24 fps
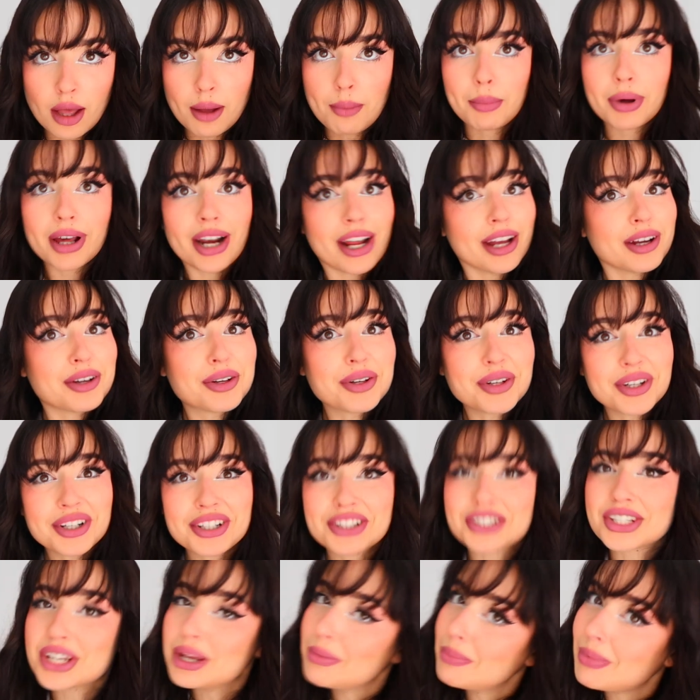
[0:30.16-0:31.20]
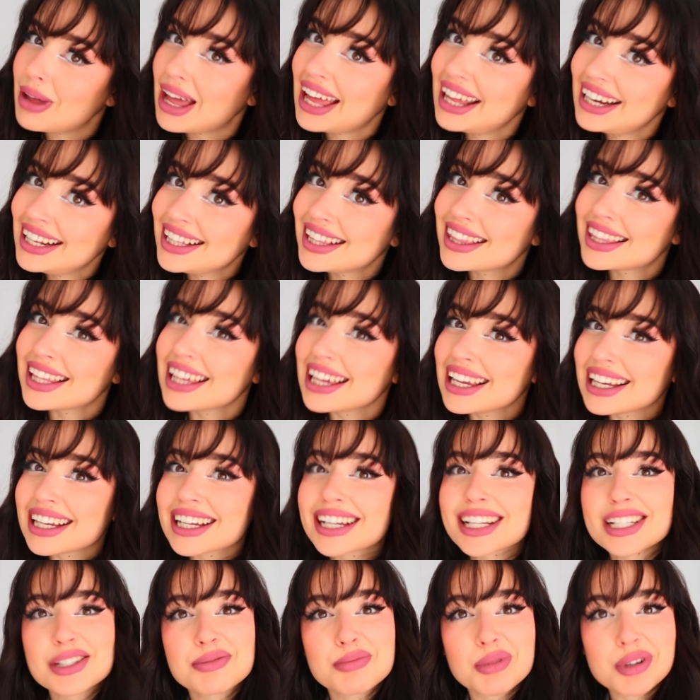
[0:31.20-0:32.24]
But I couldn't ship anything
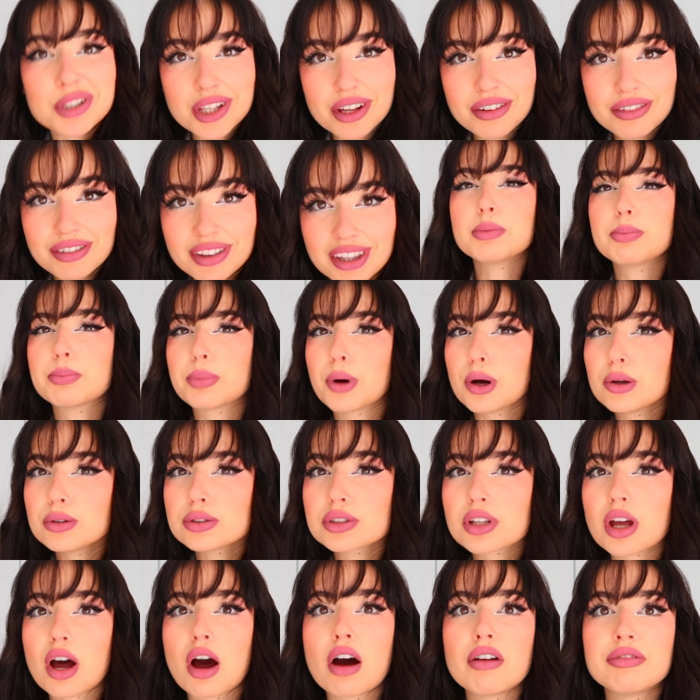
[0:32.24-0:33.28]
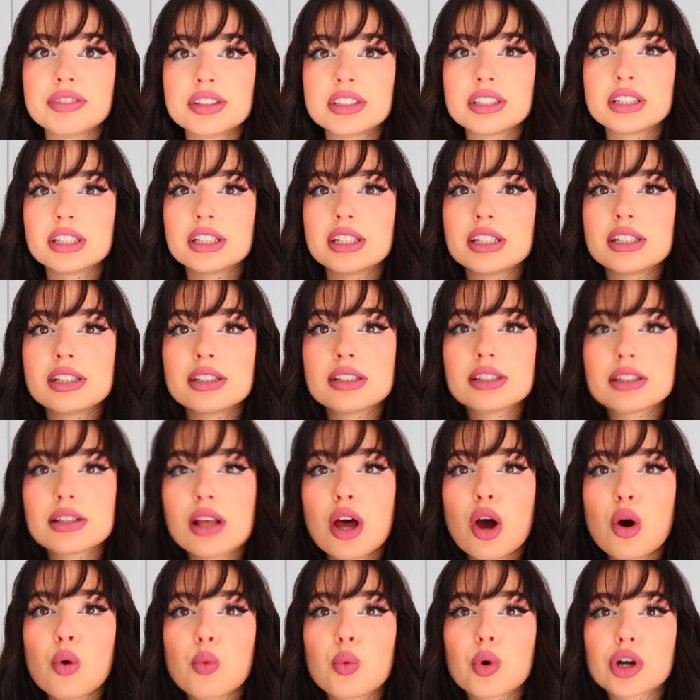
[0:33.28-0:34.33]
because most of the post offices
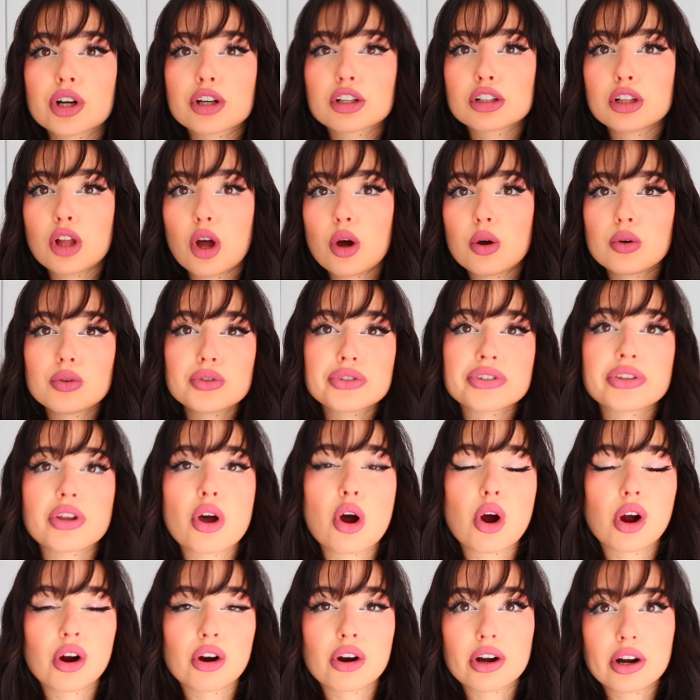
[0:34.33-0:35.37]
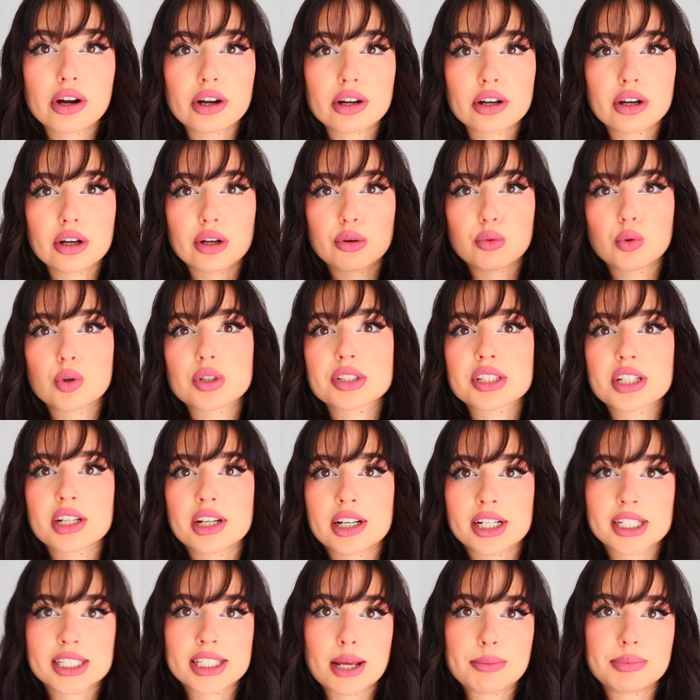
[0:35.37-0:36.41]
were closed or wasn't
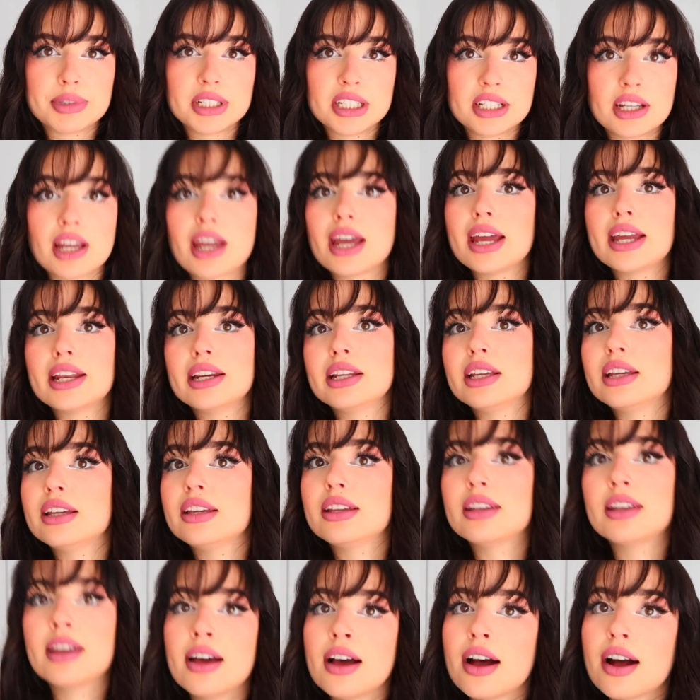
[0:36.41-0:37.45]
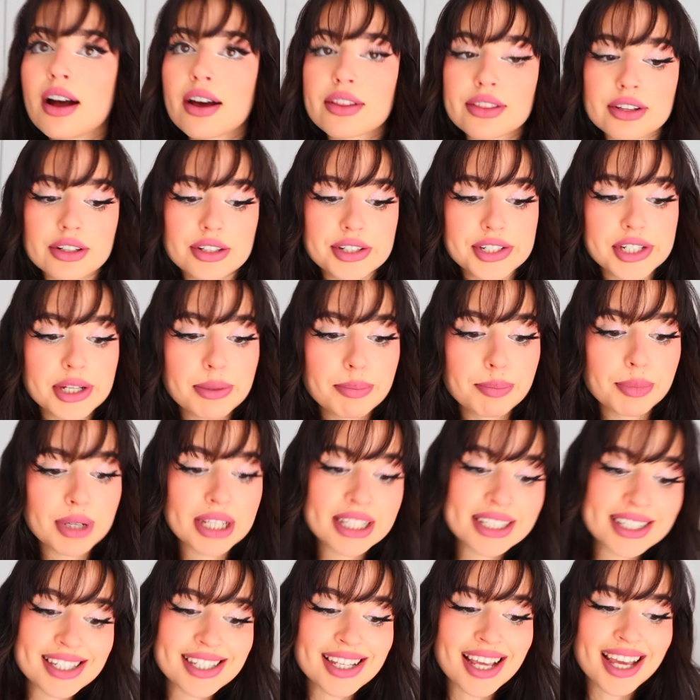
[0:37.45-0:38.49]
accepting any other
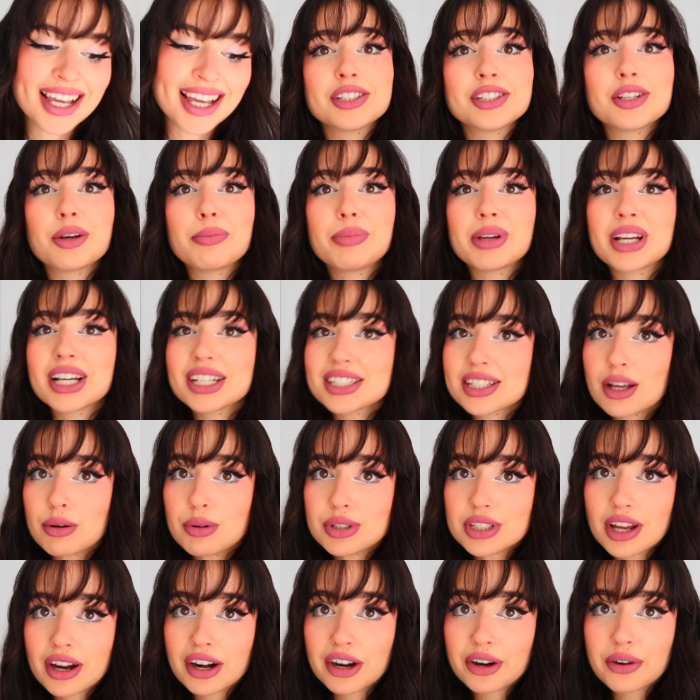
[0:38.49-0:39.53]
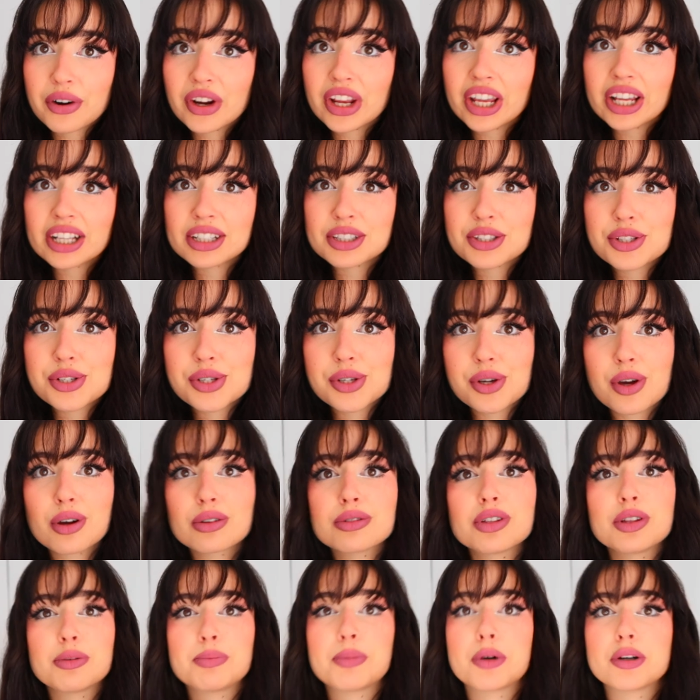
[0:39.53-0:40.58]
shipments. So because I was hurrying to go
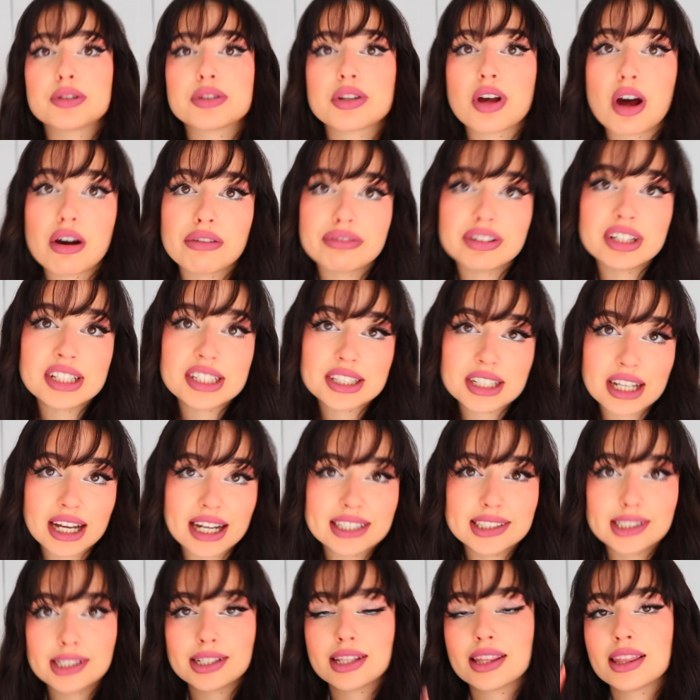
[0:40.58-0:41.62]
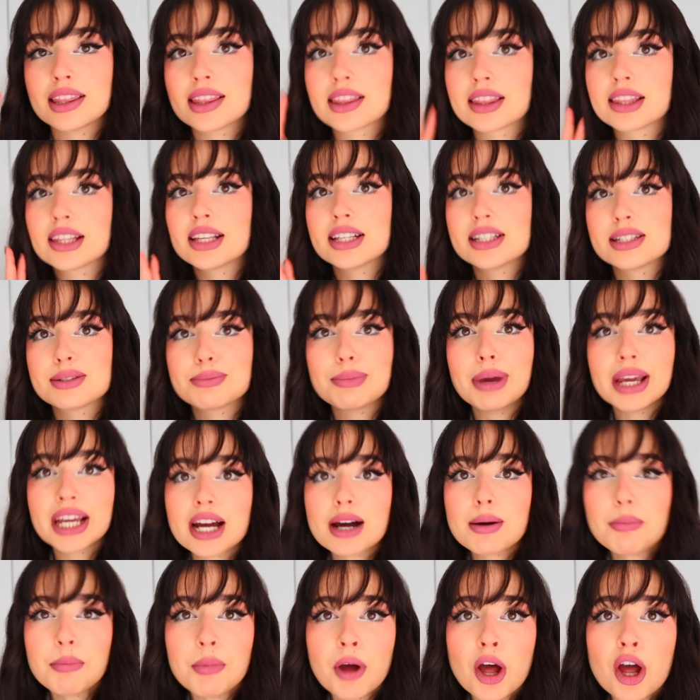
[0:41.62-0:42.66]
to the post office, I did this
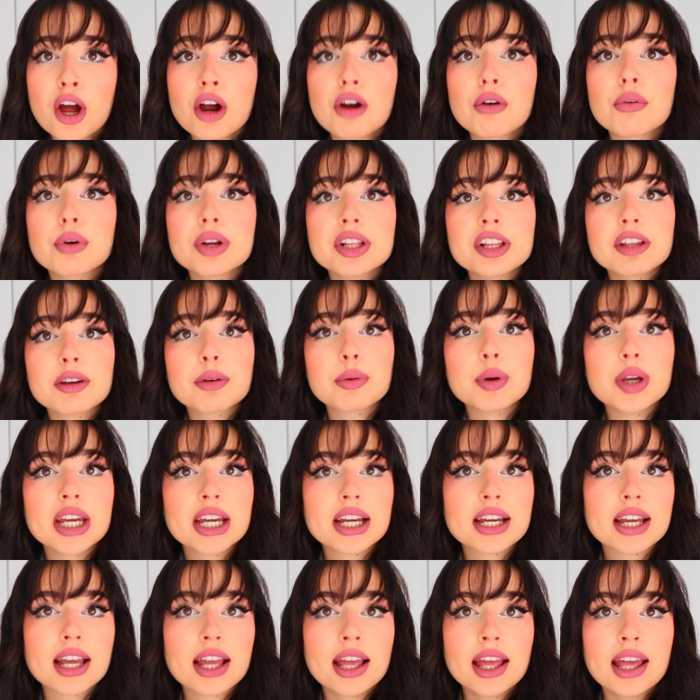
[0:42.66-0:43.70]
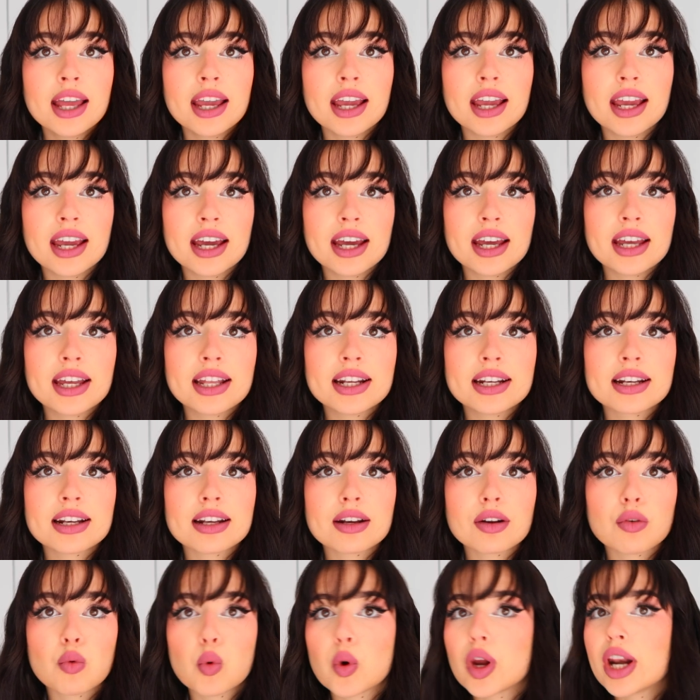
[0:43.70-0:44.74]
makeup really quick.
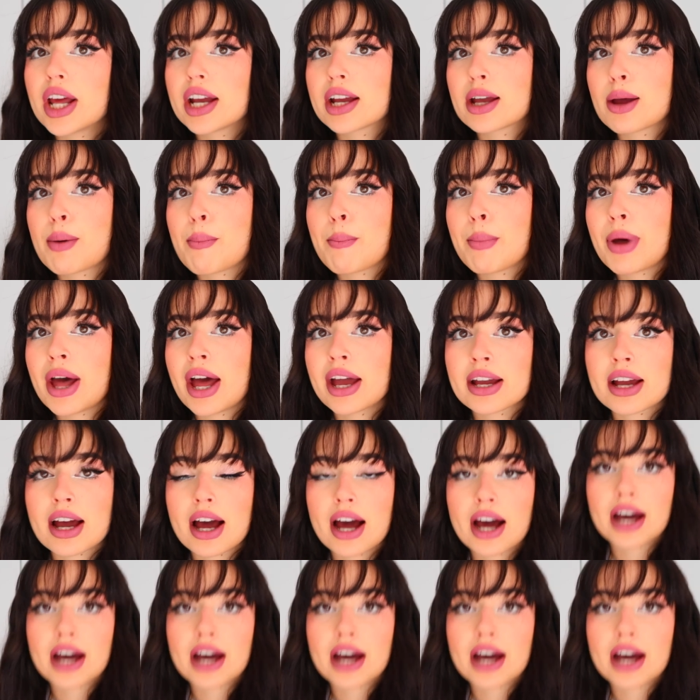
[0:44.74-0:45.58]
And when I come back,